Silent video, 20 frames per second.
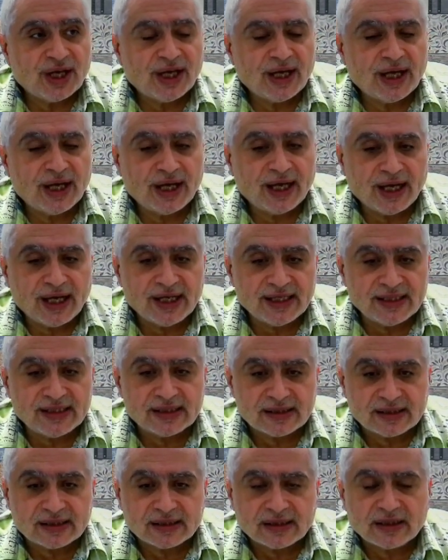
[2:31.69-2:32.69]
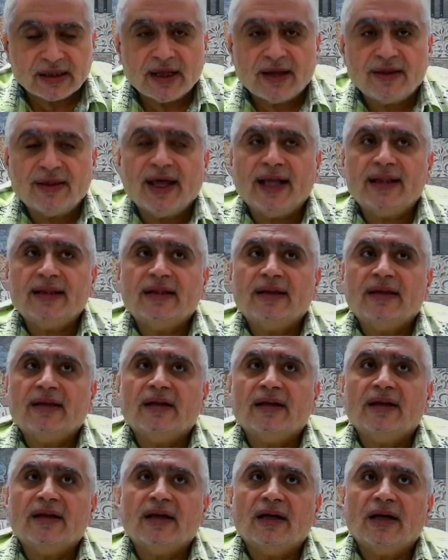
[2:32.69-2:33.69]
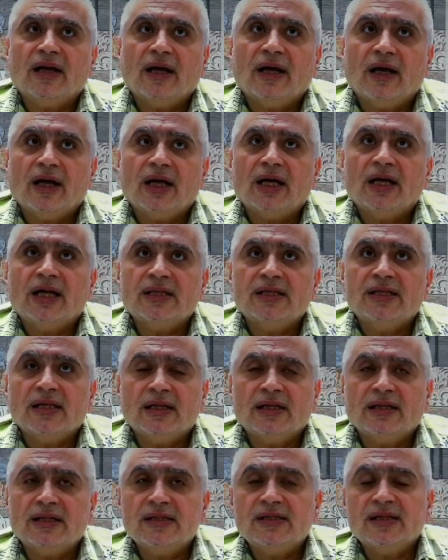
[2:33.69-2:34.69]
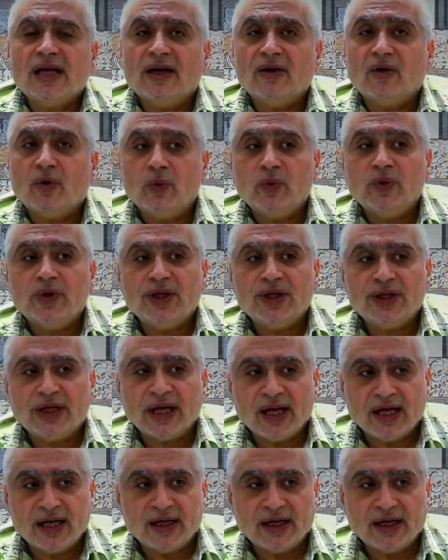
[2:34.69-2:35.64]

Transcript: is that it is included and